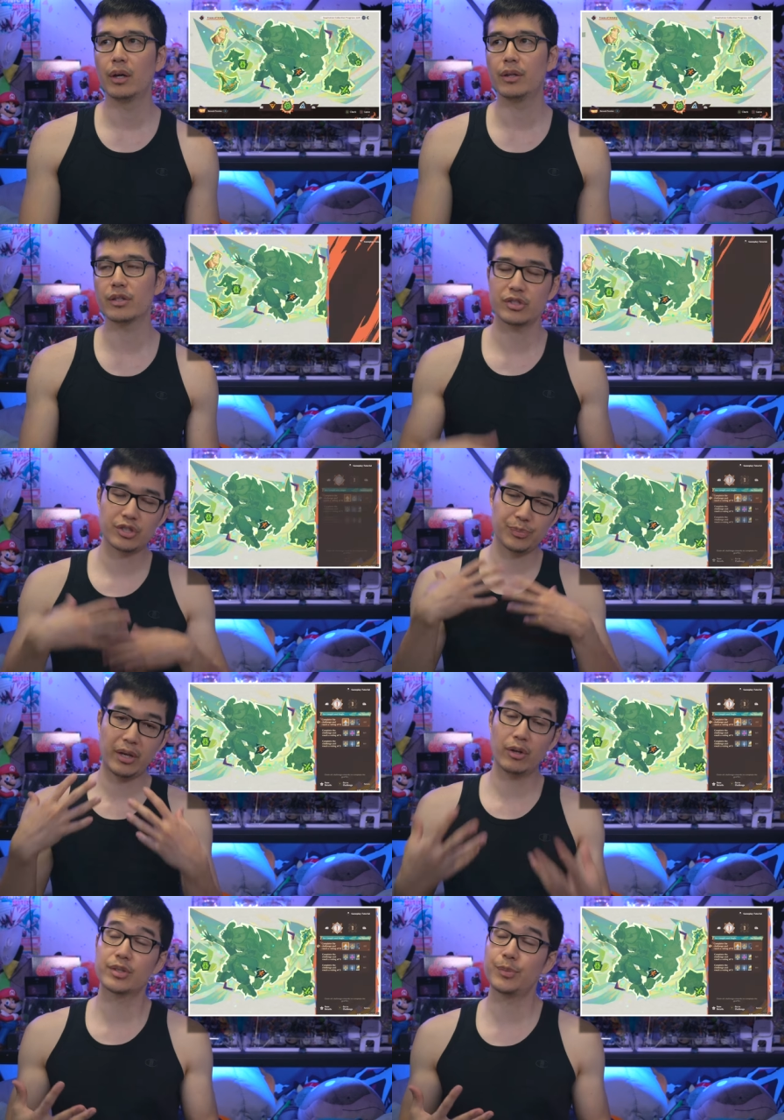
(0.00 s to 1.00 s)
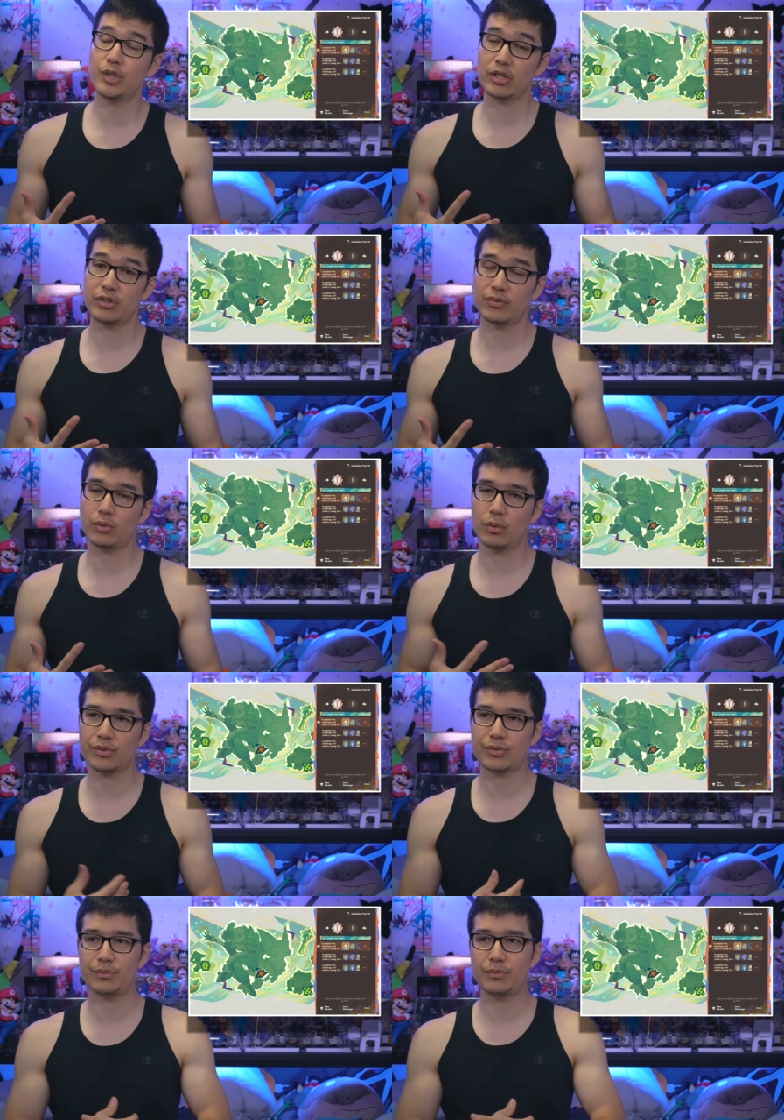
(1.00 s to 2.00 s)
this is just my own subjection, of
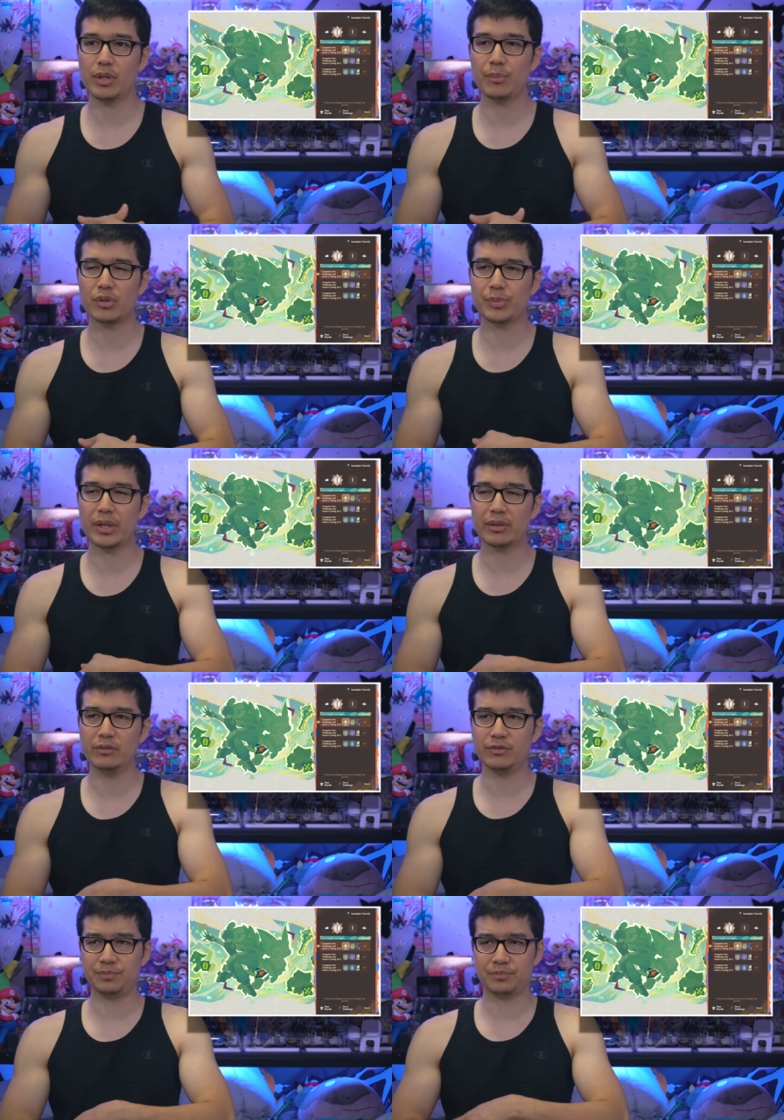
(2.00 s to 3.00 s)
course, in perspective.